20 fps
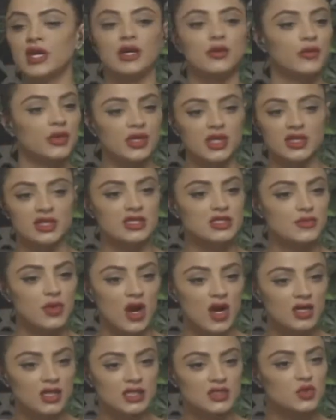at one of these
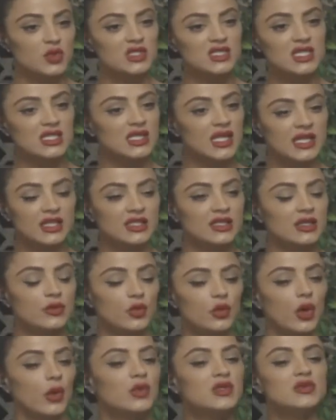parties. What's it like?
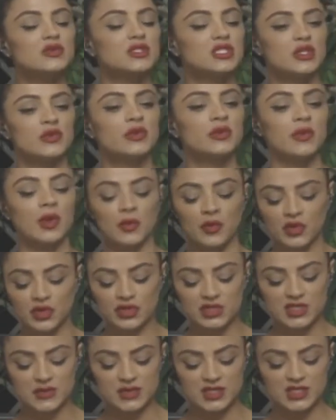Do you
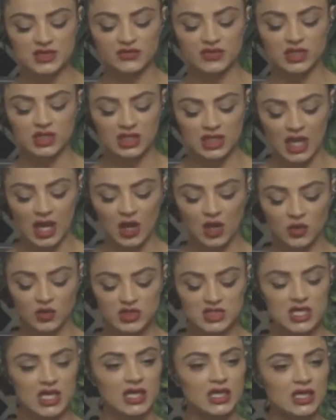remember specifically how it
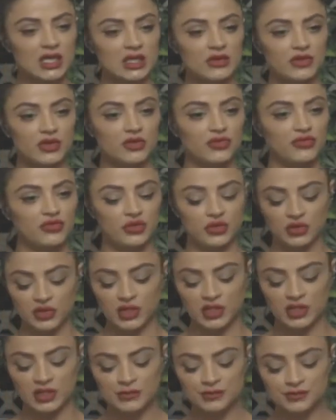was like for the food?